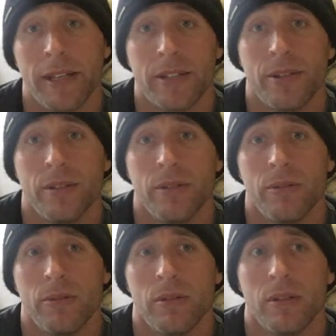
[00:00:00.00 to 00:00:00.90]
be it
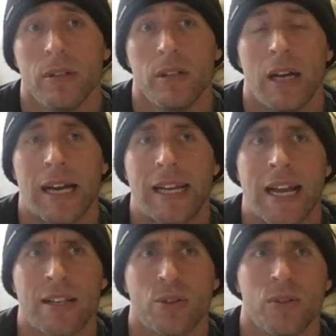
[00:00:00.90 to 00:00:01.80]
too. I
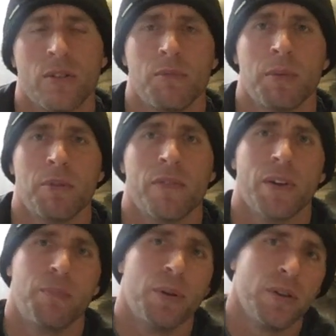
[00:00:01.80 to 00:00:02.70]
can't totally remember if I
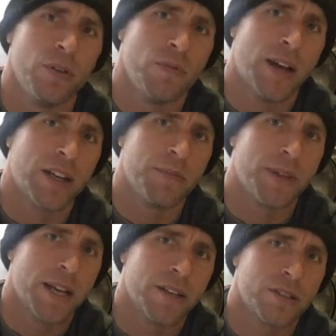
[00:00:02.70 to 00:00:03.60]
put a new vacuum
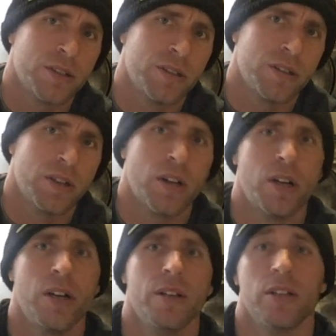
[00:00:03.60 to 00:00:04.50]
canister
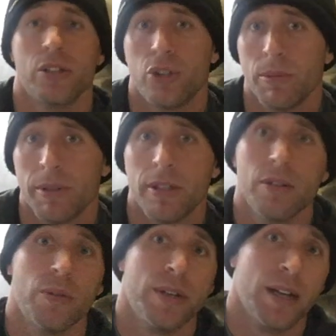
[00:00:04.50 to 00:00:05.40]
on the distributor
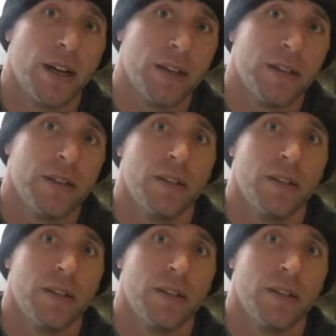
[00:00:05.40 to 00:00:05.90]
or not.